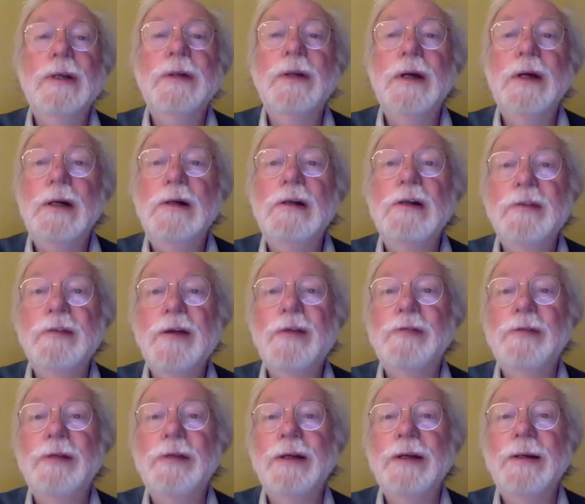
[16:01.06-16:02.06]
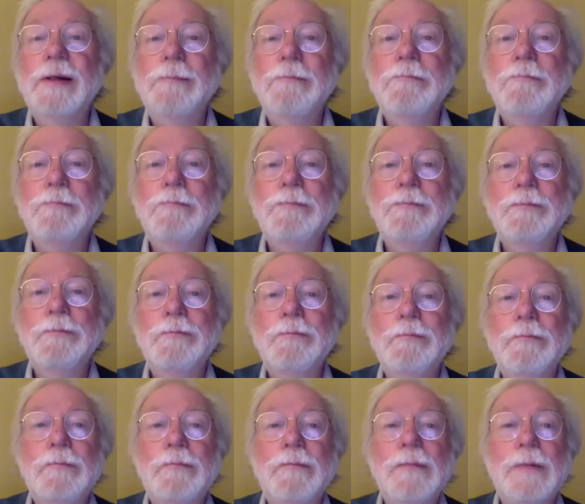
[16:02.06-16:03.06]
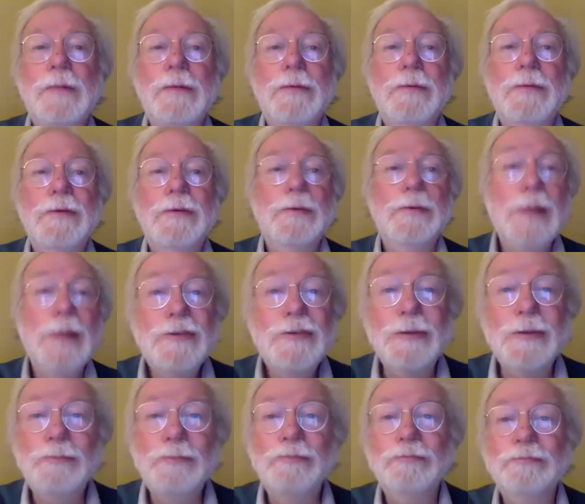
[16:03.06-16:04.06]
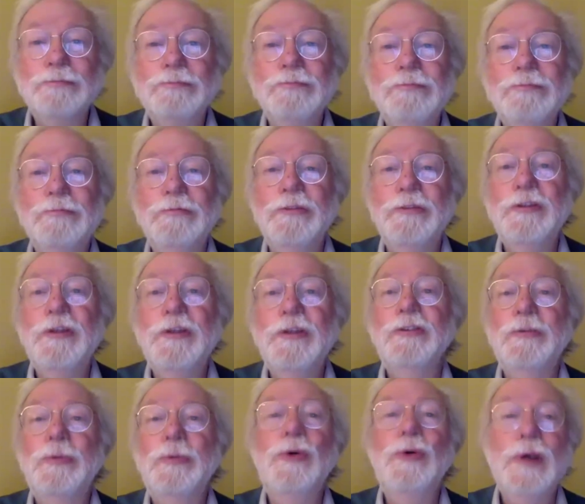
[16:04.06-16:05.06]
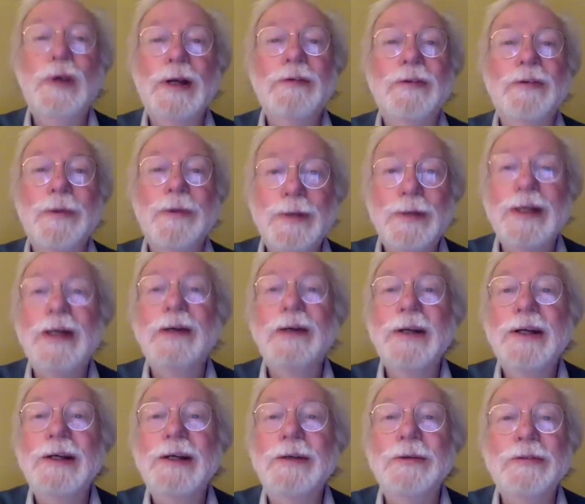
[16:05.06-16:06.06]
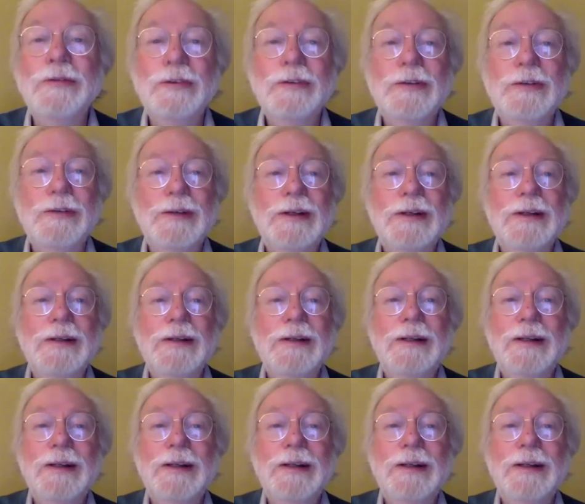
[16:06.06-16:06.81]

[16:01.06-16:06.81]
in the whole of Africa. Which is amazing for such a small country without a coast. Right?